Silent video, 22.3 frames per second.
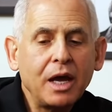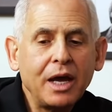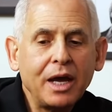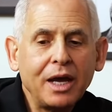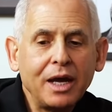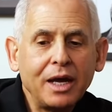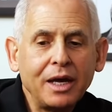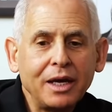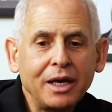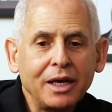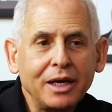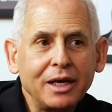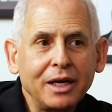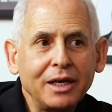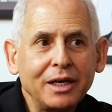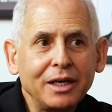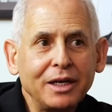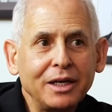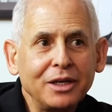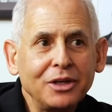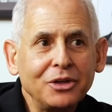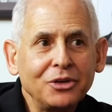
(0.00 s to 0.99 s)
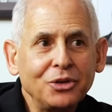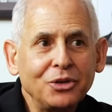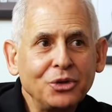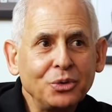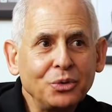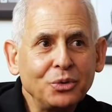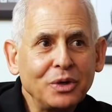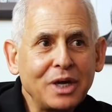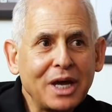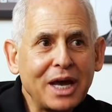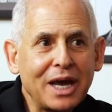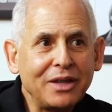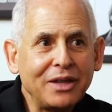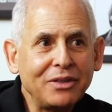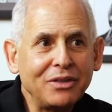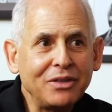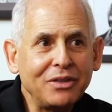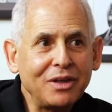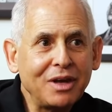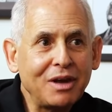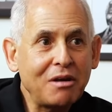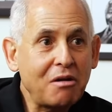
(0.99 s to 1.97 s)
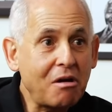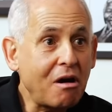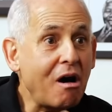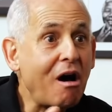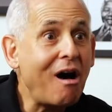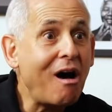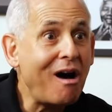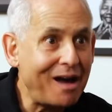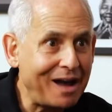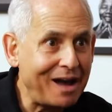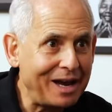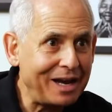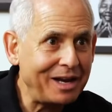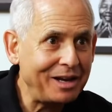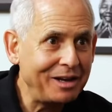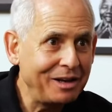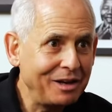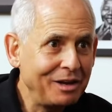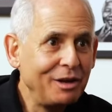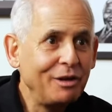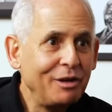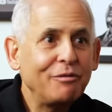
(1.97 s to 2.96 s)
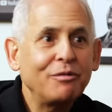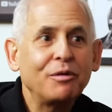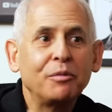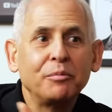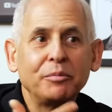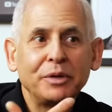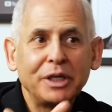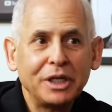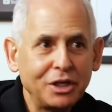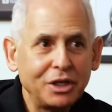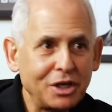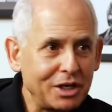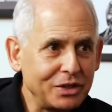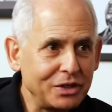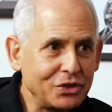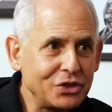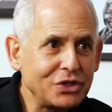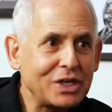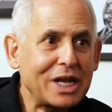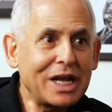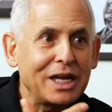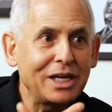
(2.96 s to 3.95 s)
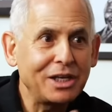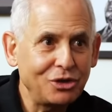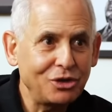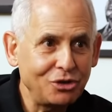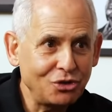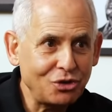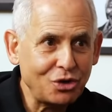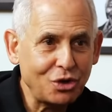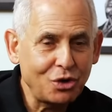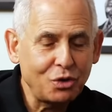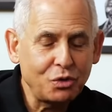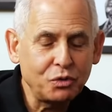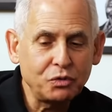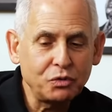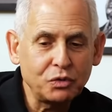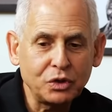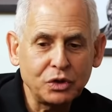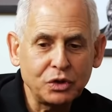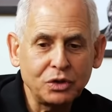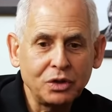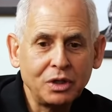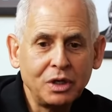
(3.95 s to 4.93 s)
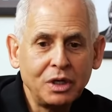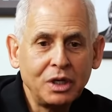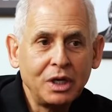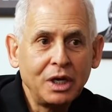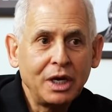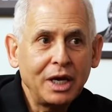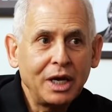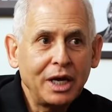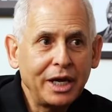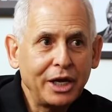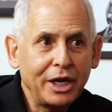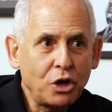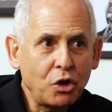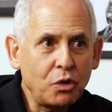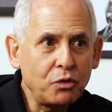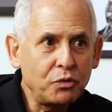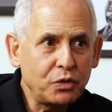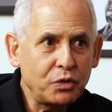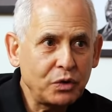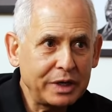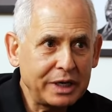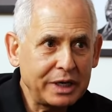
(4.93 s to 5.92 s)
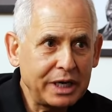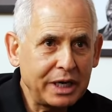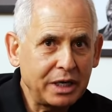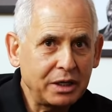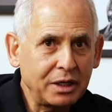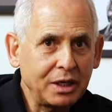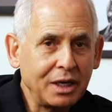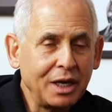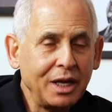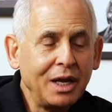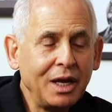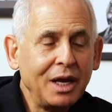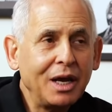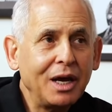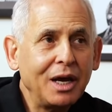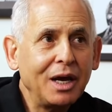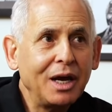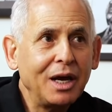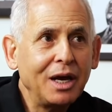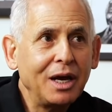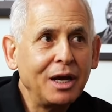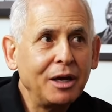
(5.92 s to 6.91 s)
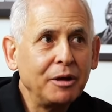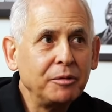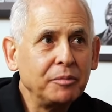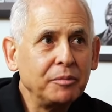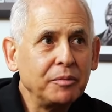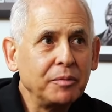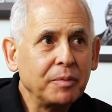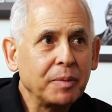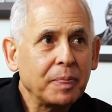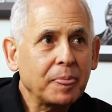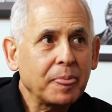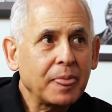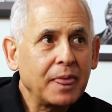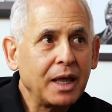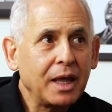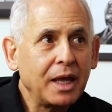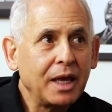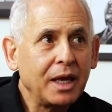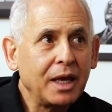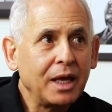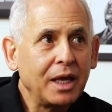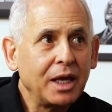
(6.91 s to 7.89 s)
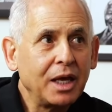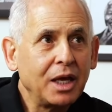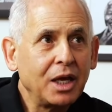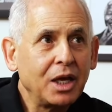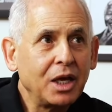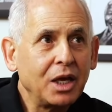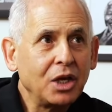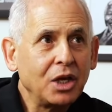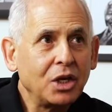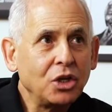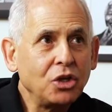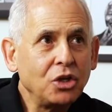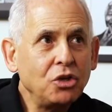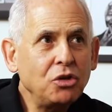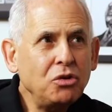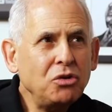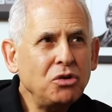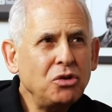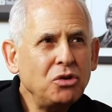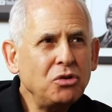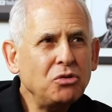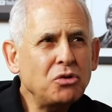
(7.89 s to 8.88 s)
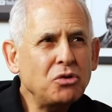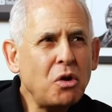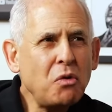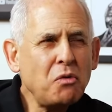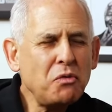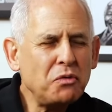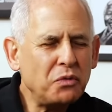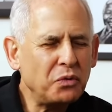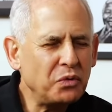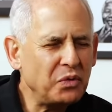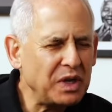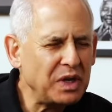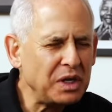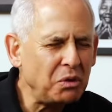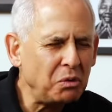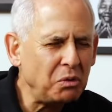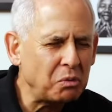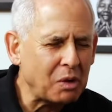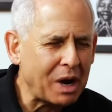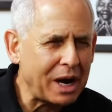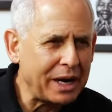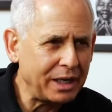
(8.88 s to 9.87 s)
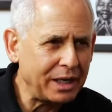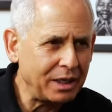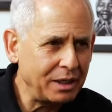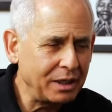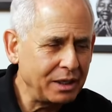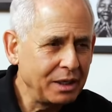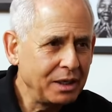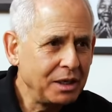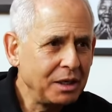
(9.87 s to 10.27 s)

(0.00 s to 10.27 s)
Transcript: and you get the high from being on stage over and over again. Um, you, you don't feel right